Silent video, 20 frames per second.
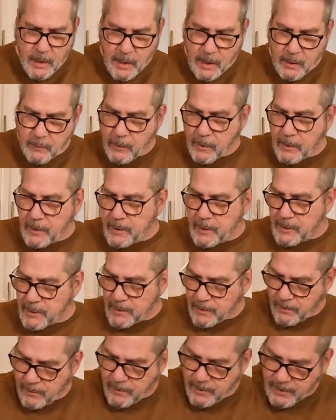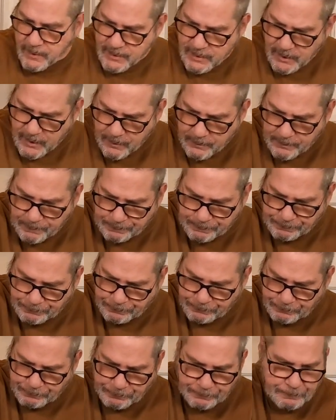and we're going to stir this up.
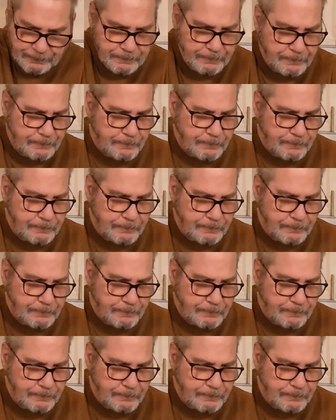I'm